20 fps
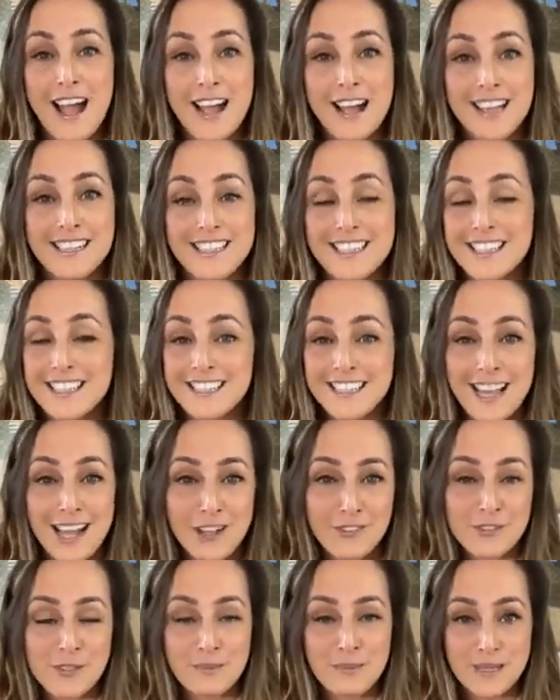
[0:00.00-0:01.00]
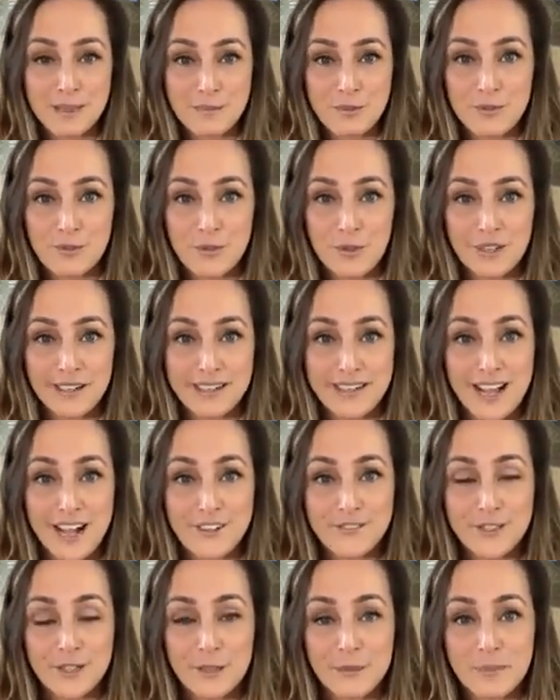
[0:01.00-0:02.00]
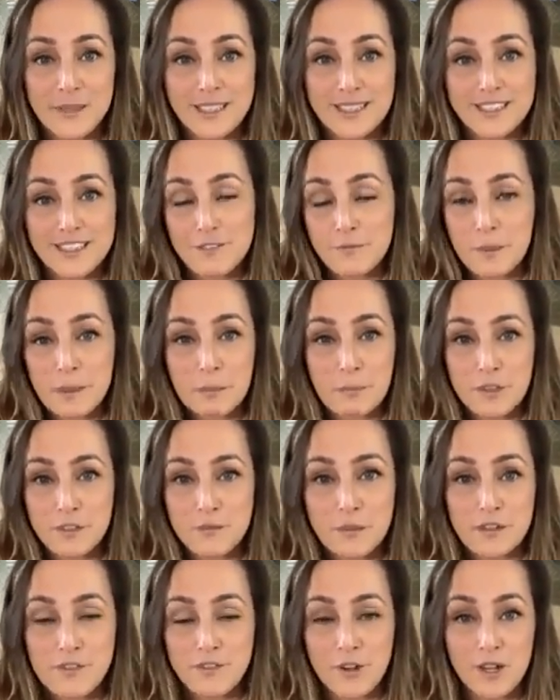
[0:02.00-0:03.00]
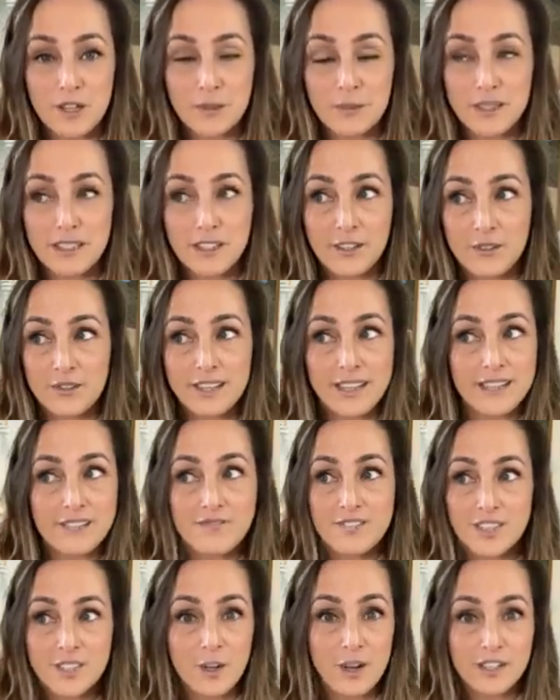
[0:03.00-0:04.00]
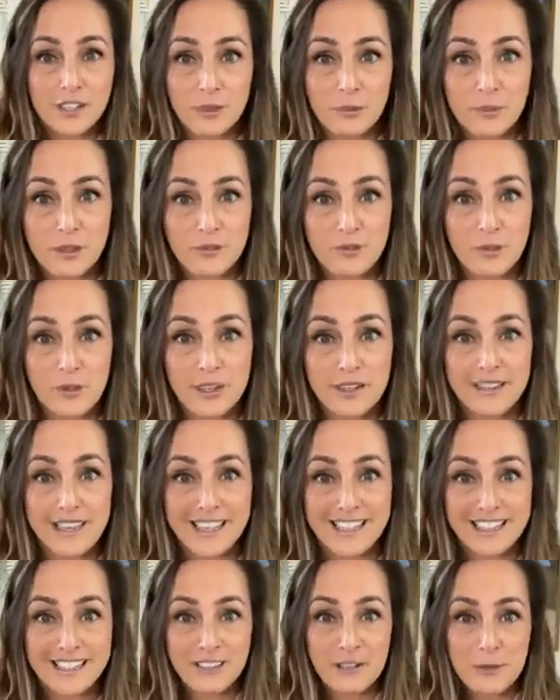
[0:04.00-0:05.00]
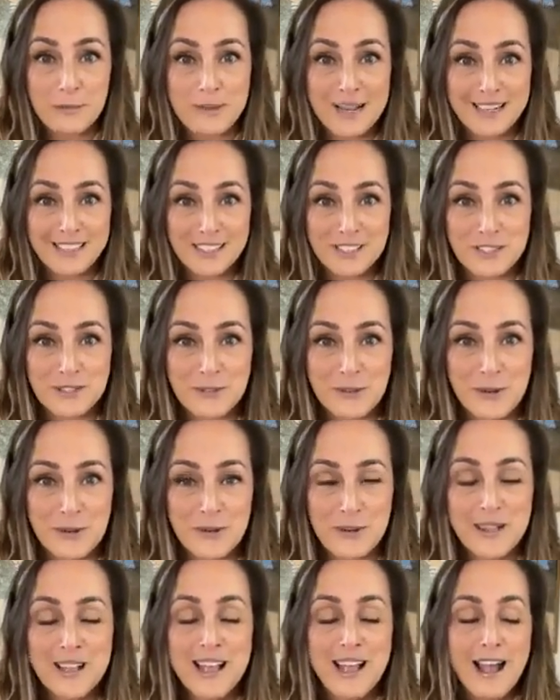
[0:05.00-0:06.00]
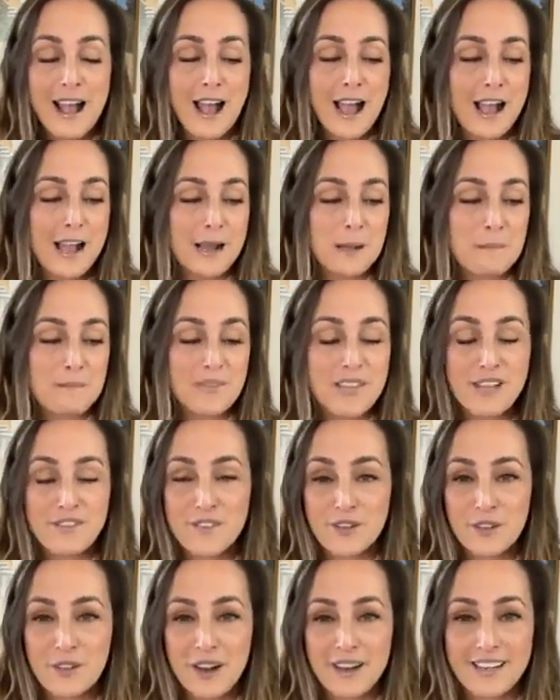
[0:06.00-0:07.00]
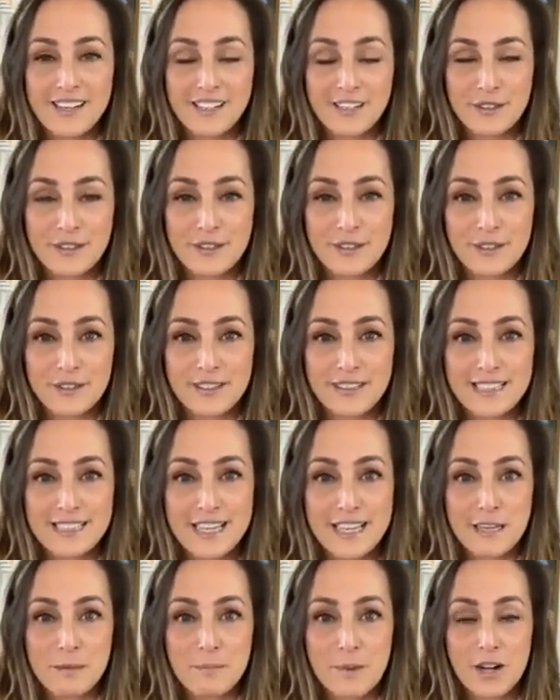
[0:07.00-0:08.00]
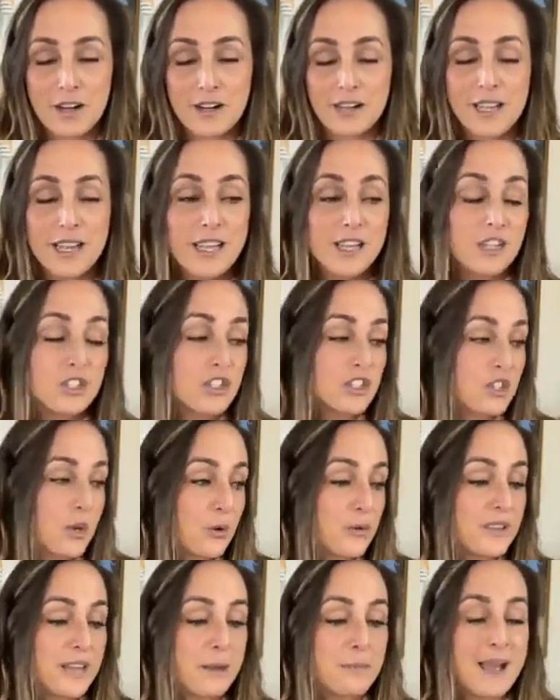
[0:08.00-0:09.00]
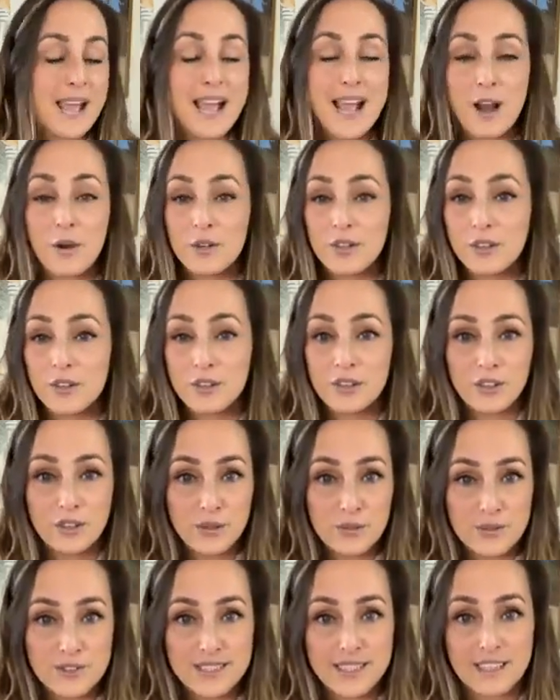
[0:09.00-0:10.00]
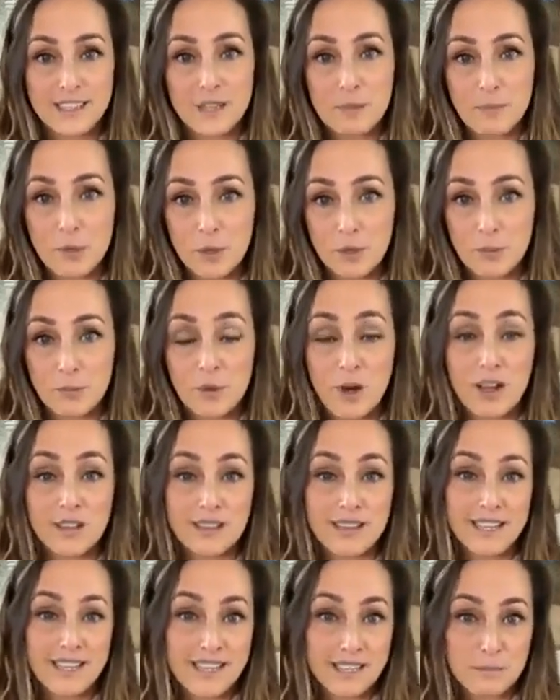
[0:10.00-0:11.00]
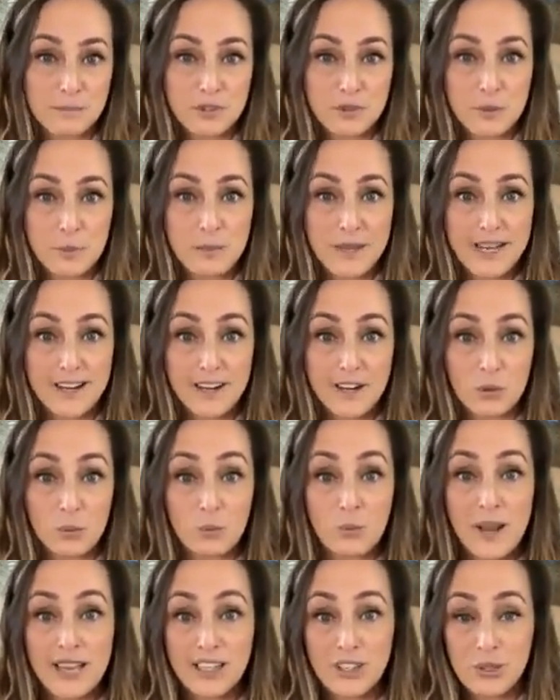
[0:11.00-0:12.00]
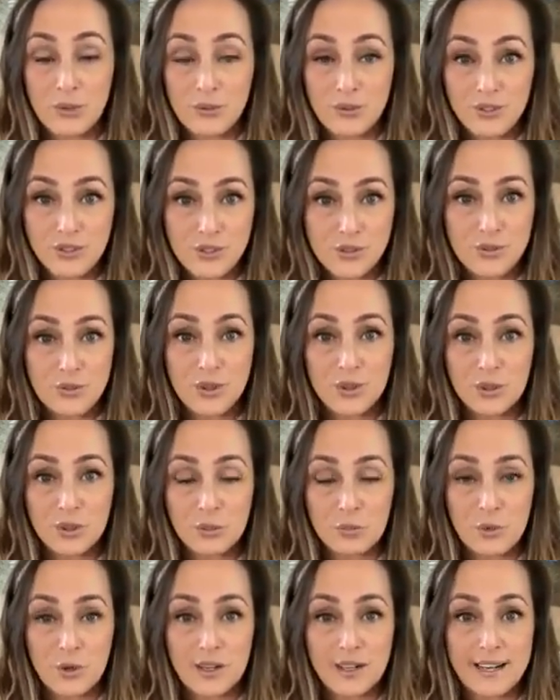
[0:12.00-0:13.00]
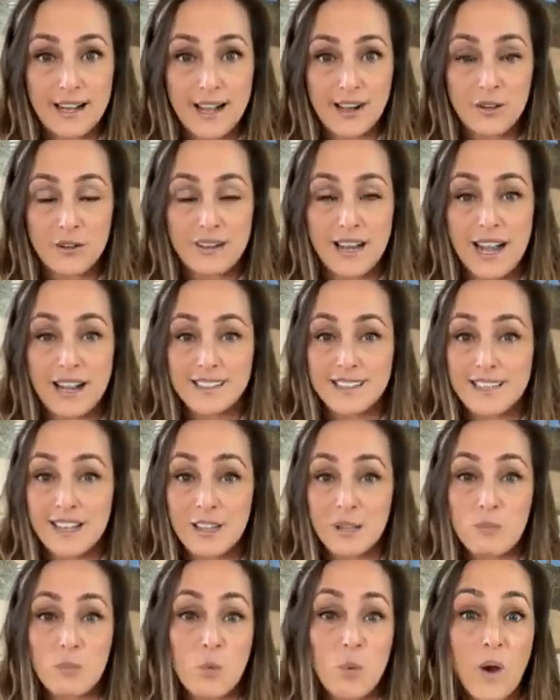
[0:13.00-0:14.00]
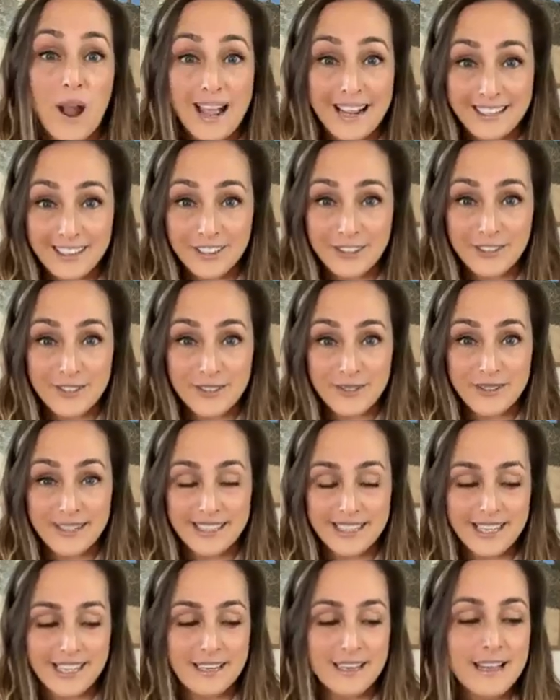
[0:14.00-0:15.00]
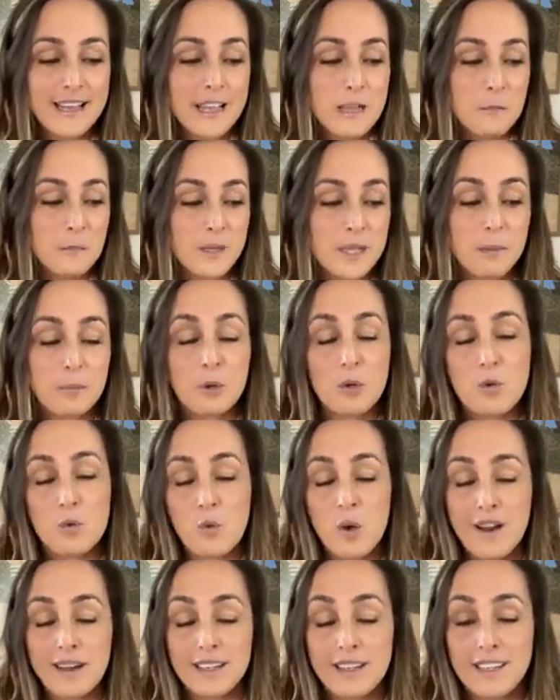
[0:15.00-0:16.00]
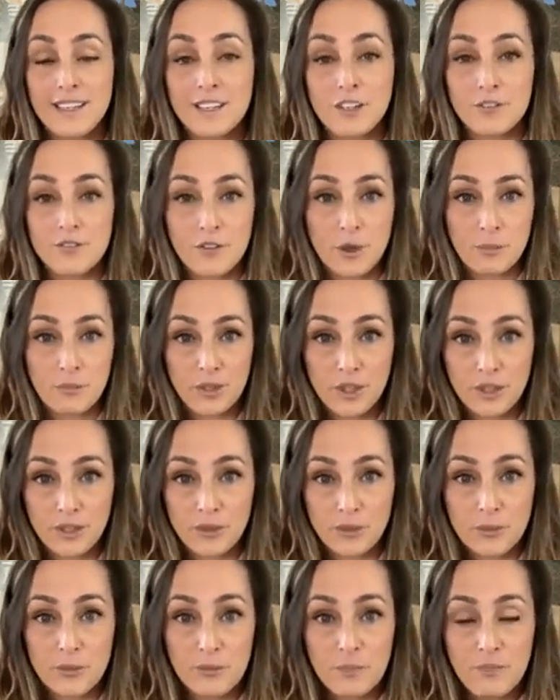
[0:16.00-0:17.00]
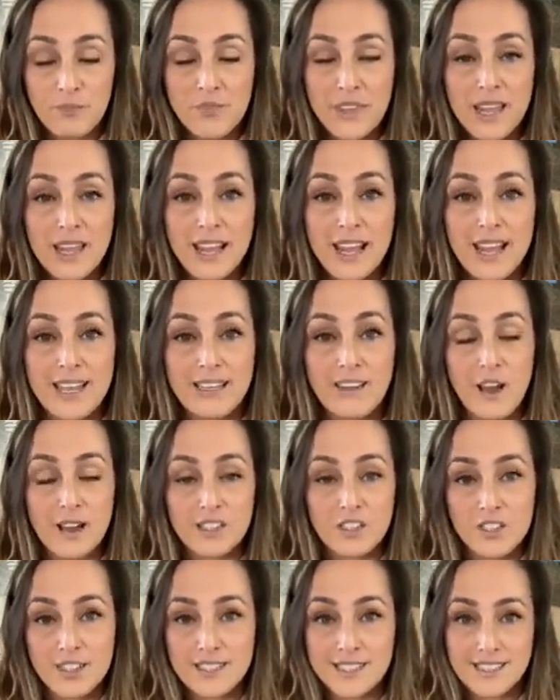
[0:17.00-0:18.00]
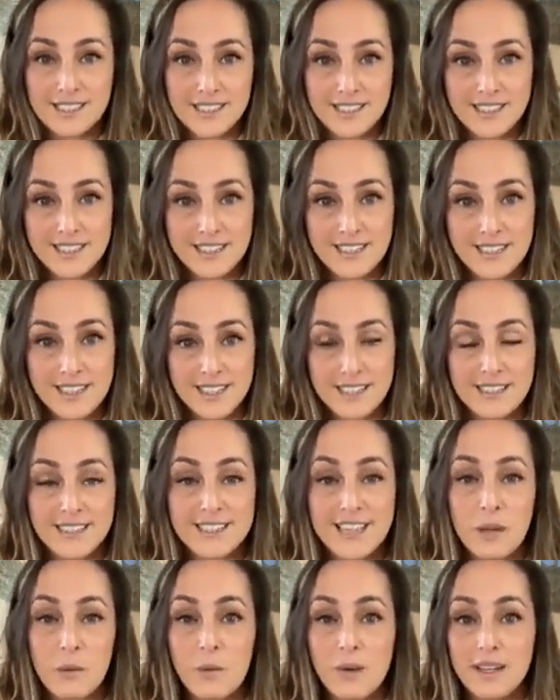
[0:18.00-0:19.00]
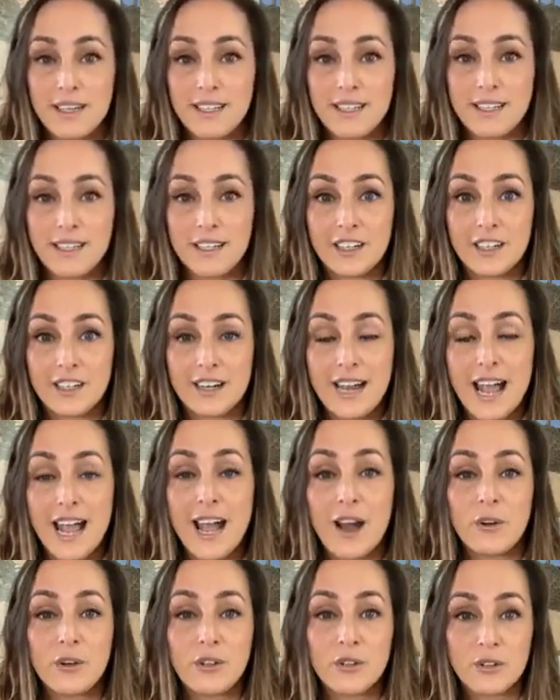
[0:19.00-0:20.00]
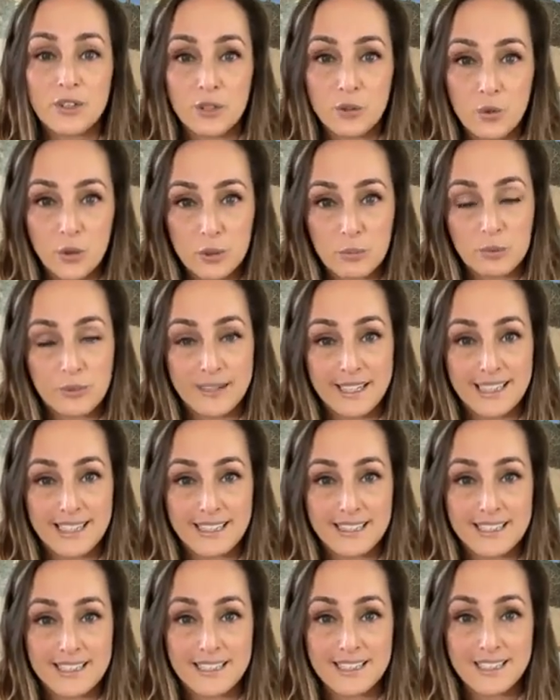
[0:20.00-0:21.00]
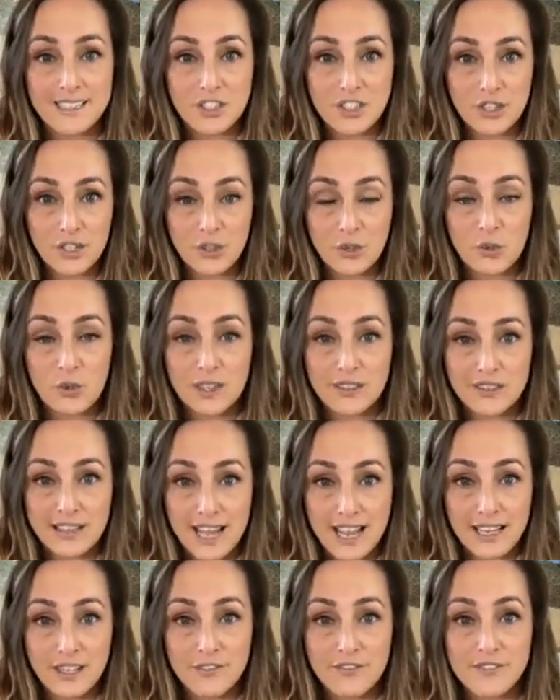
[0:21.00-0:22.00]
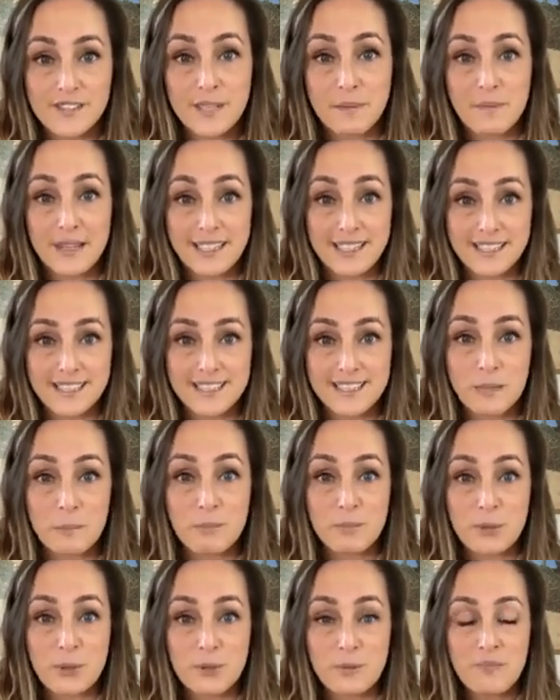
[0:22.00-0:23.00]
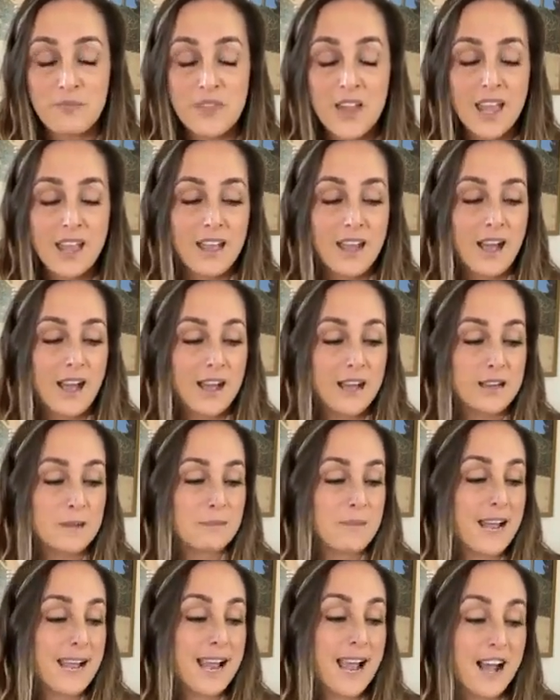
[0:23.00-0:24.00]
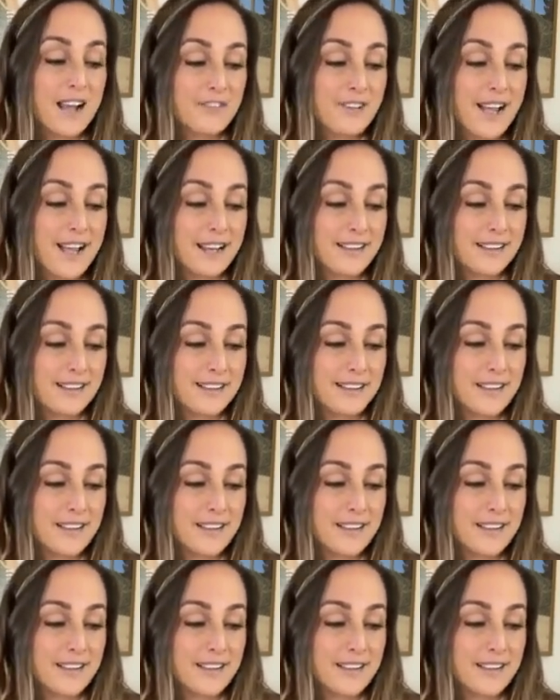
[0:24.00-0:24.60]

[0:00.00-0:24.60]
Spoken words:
It doesn't have to be a before and after, because if people have been following you, they saw you before. They can go back and scroll if you're not at your 30-day mark. Show them how you're using the bone broth, the Amped Repair, when you do your workout. Tell them why you're doing it. People want to hear from you and not just statistics. They want to hear how you're incorporating this into your life to make it simple. I have had